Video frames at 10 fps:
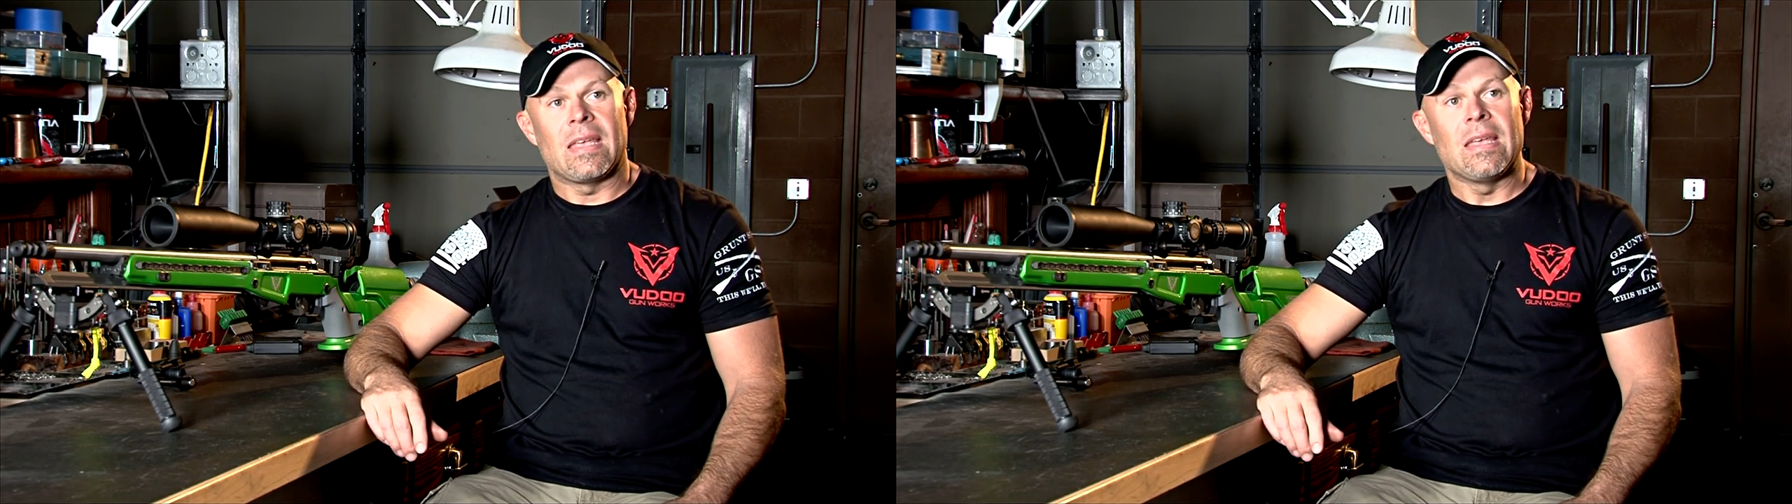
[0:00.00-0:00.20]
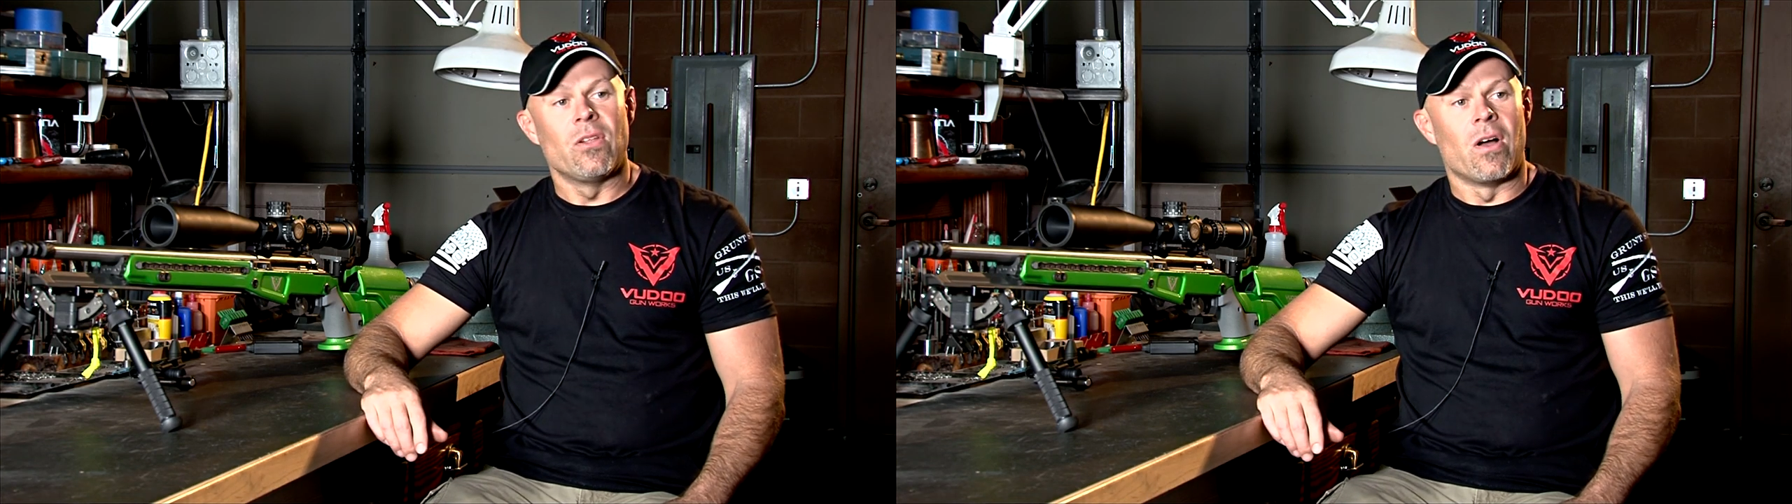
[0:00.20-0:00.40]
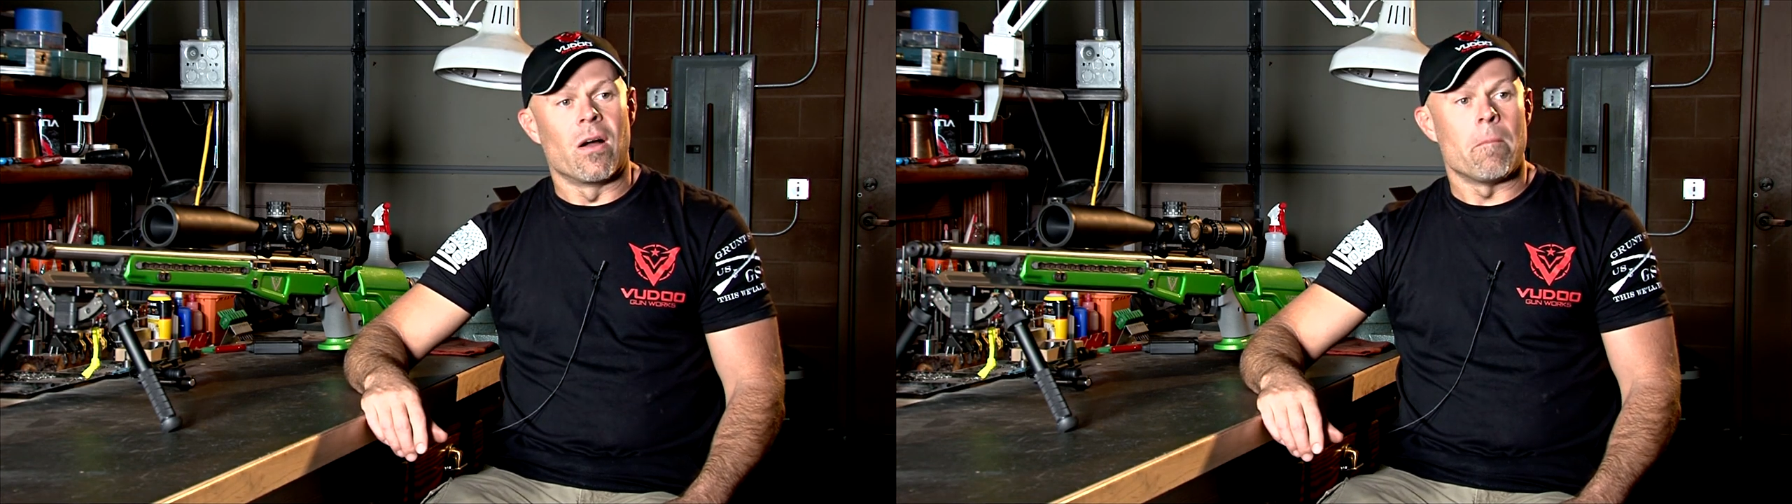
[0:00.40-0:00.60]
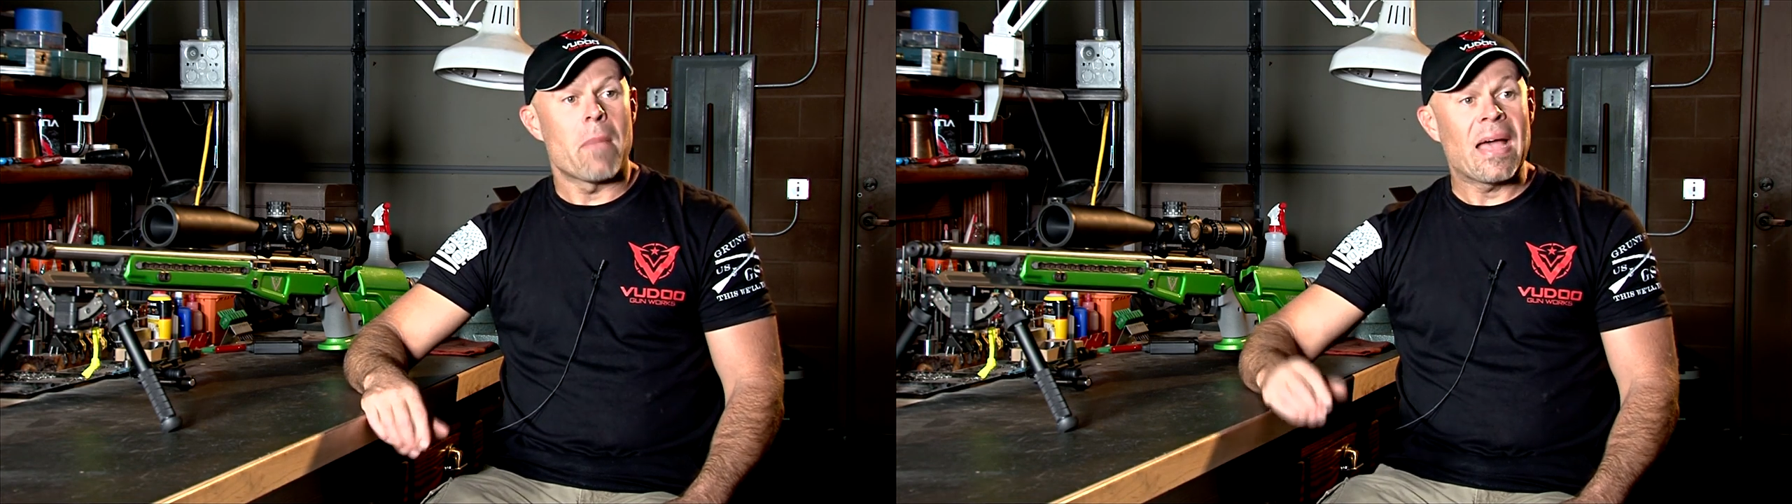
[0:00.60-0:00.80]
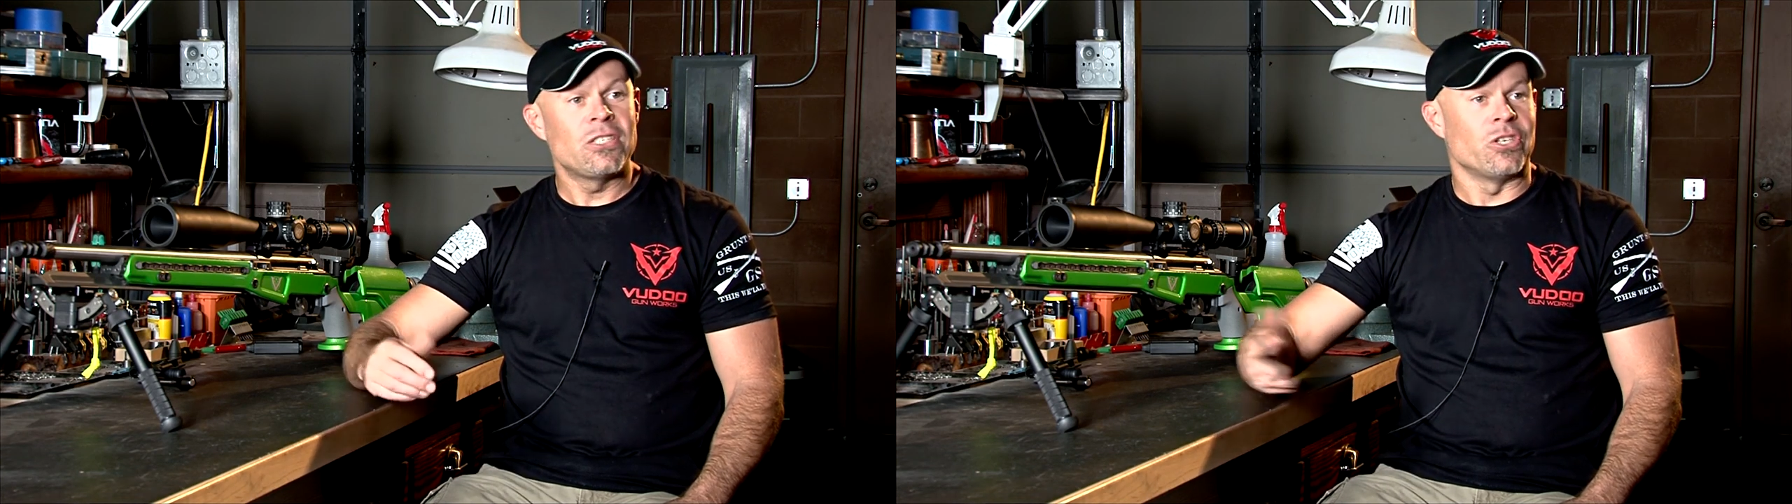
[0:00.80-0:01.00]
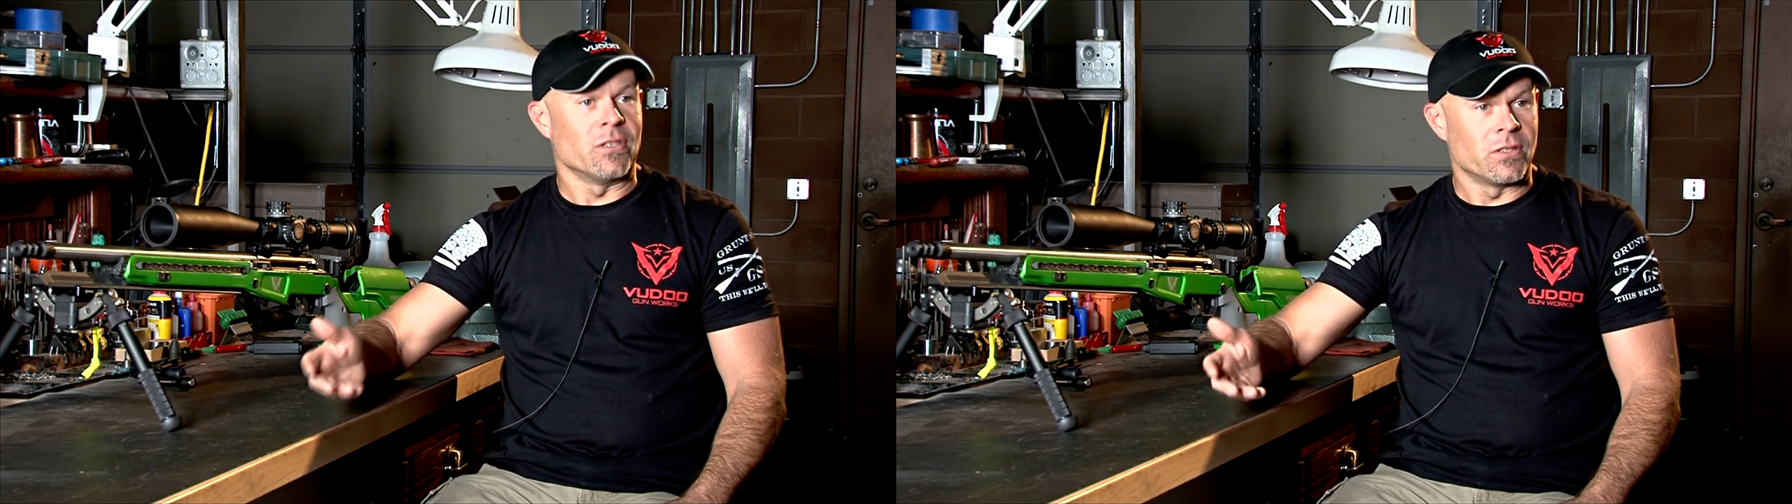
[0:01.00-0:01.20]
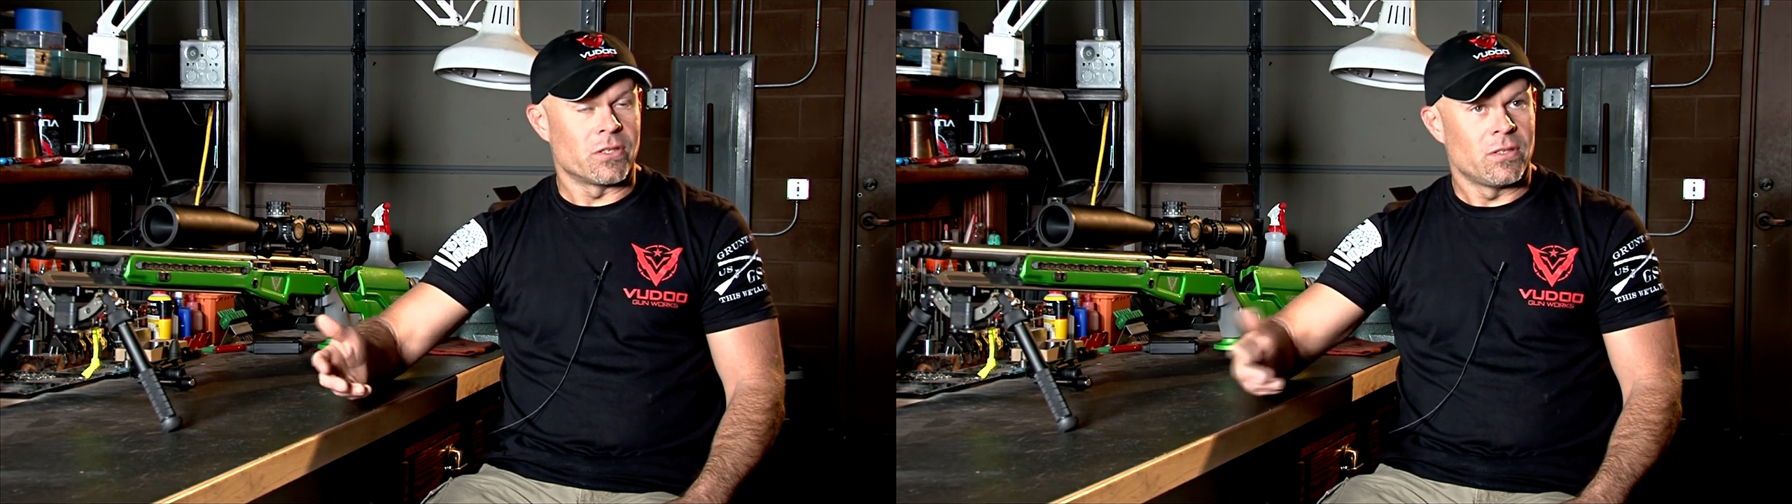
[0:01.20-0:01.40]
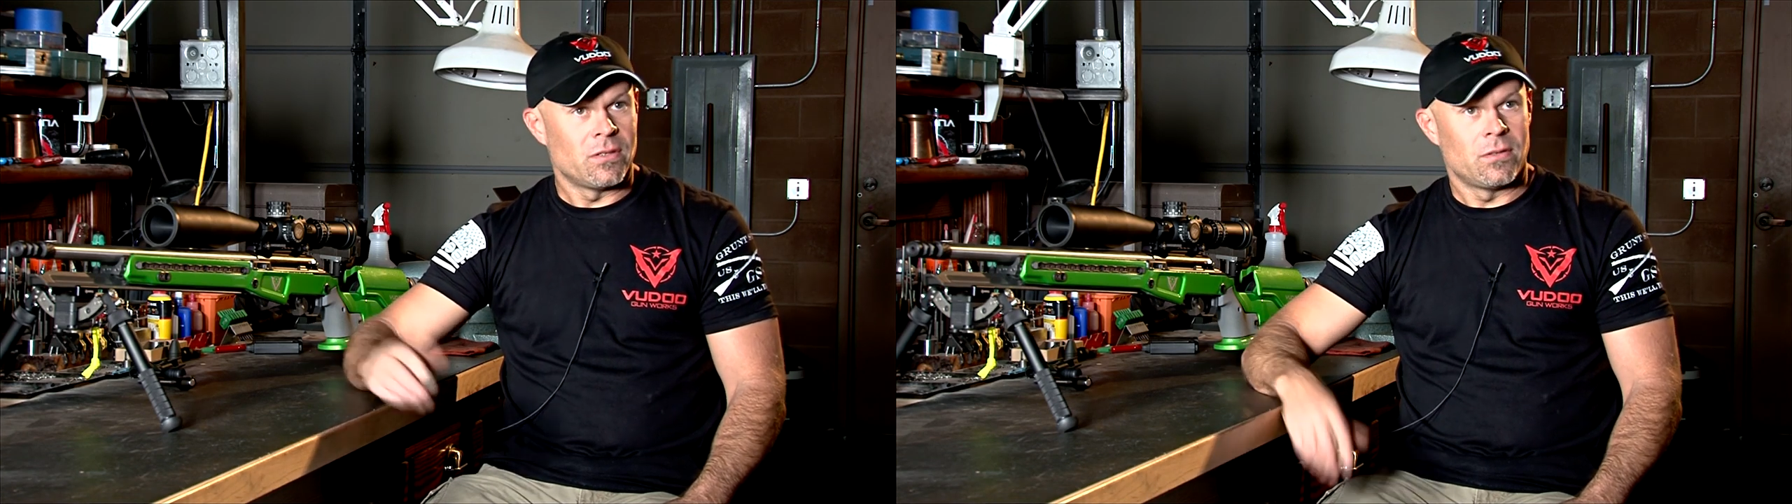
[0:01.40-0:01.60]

ELR matches